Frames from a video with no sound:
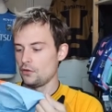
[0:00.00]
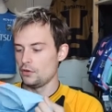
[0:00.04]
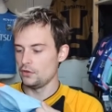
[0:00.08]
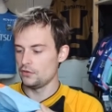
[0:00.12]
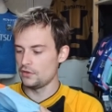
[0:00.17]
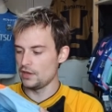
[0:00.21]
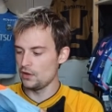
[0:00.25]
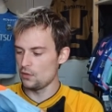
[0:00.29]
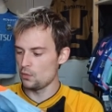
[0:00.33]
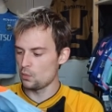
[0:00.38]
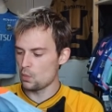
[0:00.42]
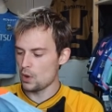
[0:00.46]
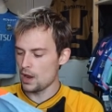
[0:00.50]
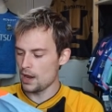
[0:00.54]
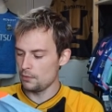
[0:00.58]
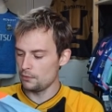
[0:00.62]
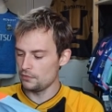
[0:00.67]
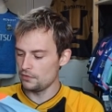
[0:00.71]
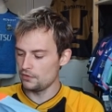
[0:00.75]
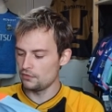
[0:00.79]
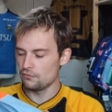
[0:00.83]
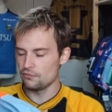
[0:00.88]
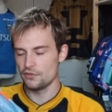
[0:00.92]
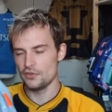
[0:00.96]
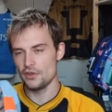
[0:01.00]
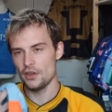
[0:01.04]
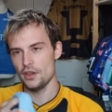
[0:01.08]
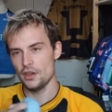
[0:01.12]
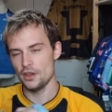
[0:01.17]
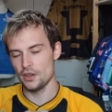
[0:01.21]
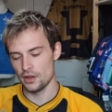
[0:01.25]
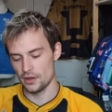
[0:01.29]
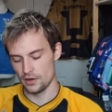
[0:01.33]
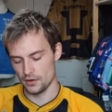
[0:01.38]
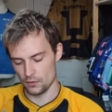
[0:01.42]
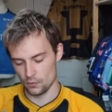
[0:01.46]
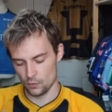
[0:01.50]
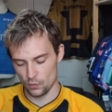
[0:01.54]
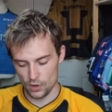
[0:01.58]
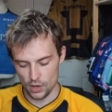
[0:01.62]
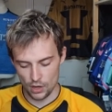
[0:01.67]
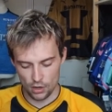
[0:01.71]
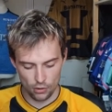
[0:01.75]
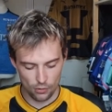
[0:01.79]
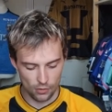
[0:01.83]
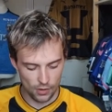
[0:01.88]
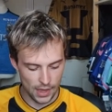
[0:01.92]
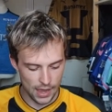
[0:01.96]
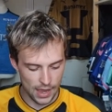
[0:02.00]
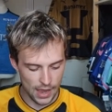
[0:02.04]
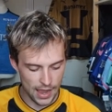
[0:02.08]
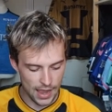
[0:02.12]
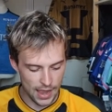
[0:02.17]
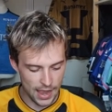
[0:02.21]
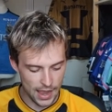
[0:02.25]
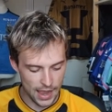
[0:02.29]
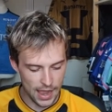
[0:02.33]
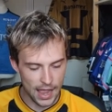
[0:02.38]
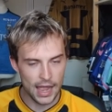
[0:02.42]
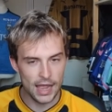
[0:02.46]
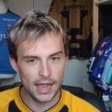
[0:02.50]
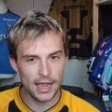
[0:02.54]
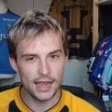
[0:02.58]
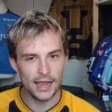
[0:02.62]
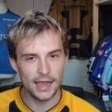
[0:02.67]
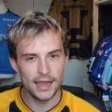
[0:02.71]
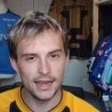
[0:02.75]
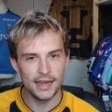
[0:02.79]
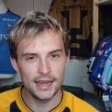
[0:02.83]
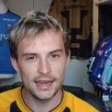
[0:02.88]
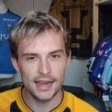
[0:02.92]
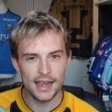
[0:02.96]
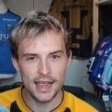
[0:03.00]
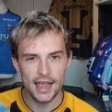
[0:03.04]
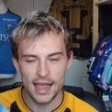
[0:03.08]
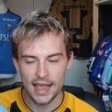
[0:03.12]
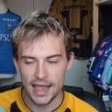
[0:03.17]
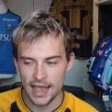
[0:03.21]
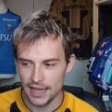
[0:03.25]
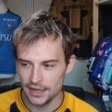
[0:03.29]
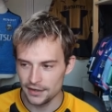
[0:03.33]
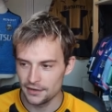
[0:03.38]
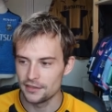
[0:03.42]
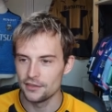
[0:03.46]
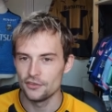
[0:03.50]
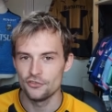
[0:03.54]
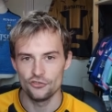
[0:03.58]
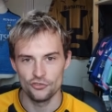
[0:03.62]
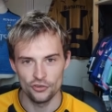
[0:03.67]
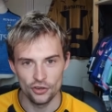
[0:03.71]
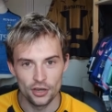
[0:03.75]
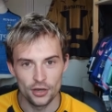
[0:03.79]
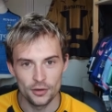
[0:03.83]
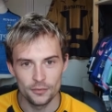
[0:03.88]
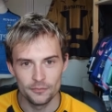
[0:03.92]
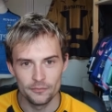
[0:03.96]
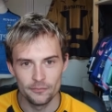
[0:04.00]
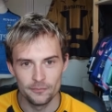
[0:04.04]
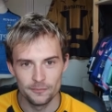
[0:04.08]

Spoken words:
you say, why was this returned? Well, I had this shirt.